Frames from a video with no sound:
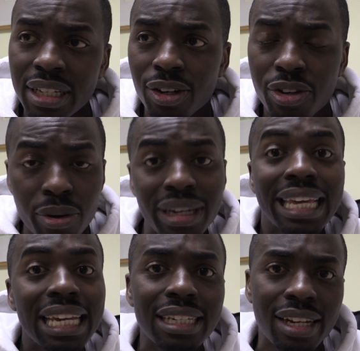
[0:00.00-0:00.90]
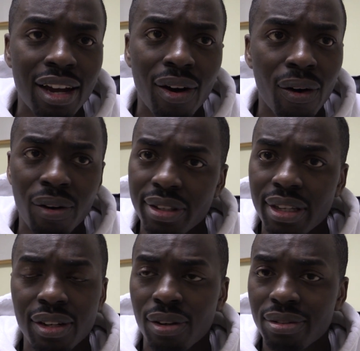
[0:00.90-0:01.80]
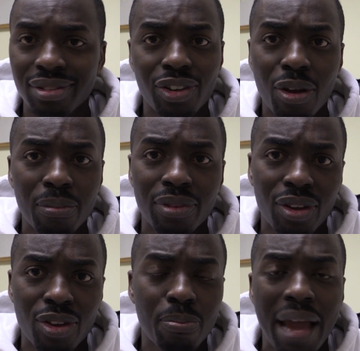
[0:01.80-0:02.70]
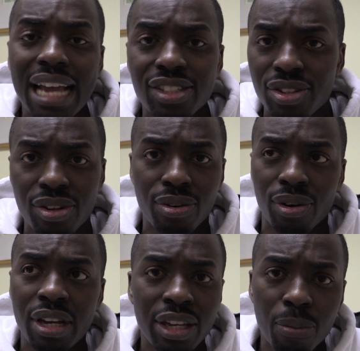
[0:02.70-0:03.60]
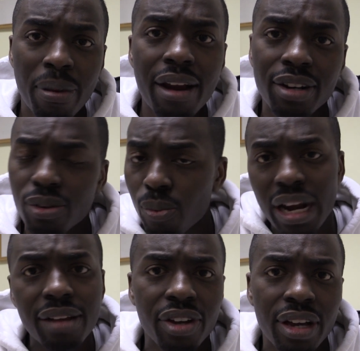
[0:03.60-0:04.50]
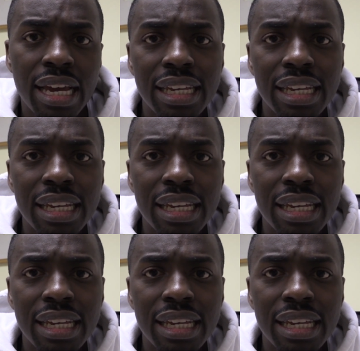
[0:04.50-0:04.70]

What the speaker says: you know, your leader or, you know, your pastor or your parent or whatever,